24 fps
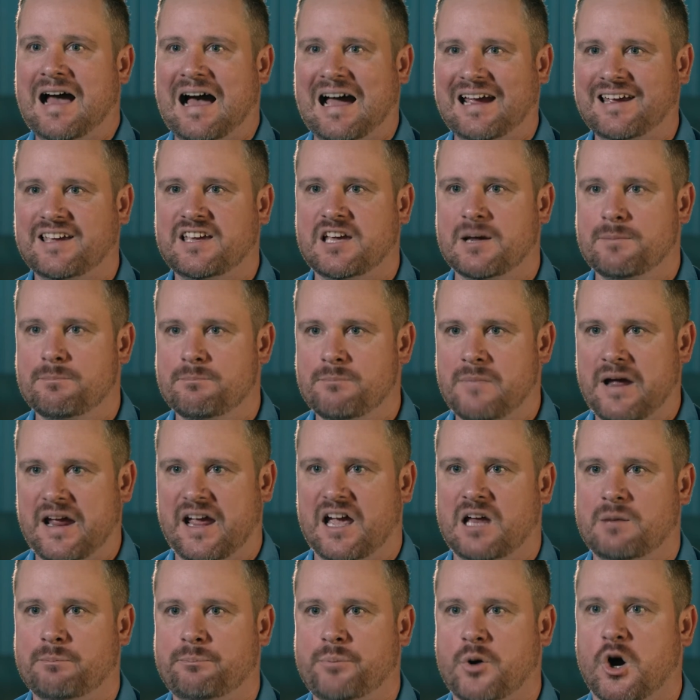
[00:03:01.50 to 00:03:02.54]
I
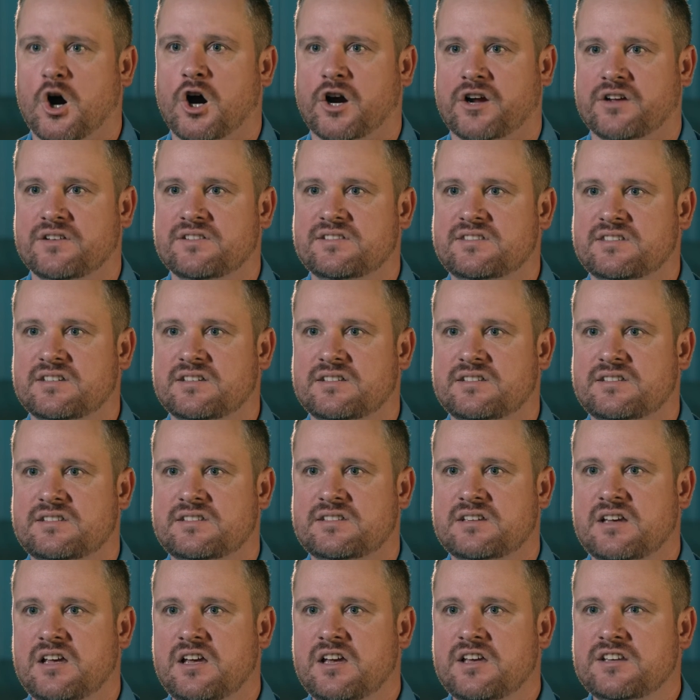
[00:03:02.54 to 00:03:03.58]
command
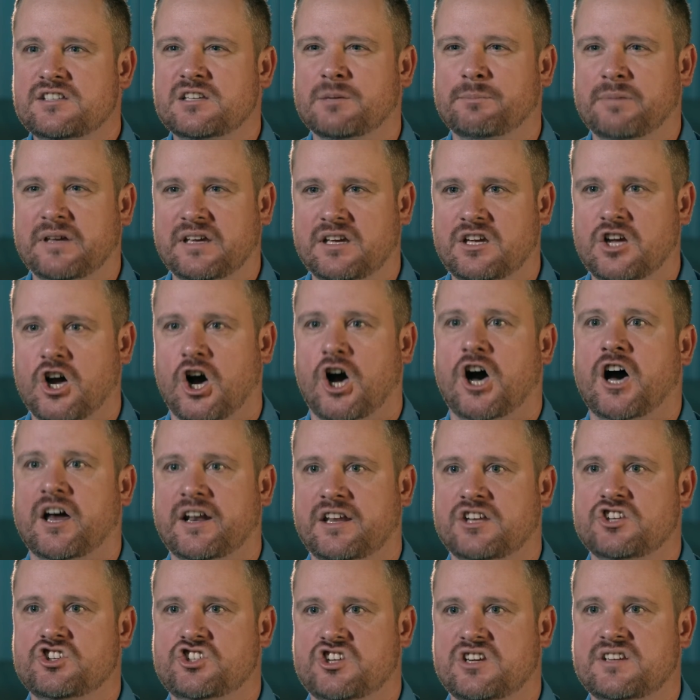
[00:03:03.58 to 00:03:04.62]
Parkinson's to be
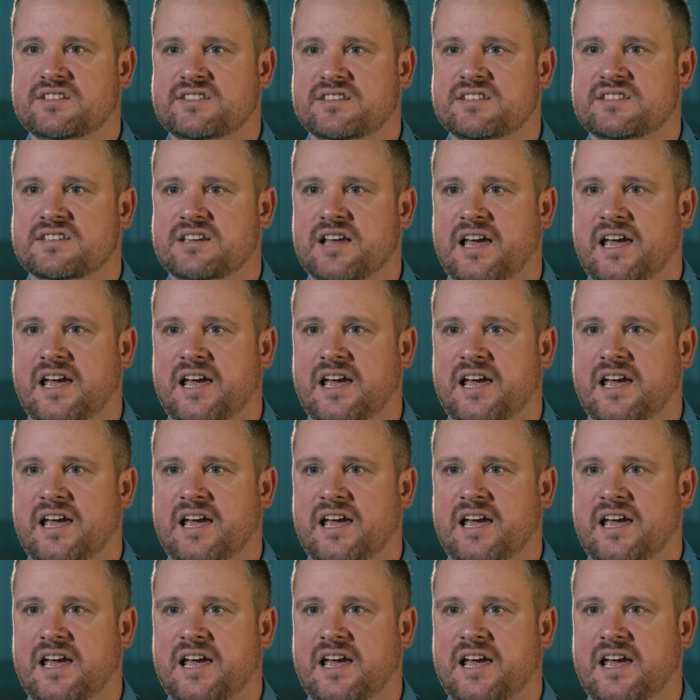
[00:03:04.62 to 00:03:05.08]
gone in Jesus'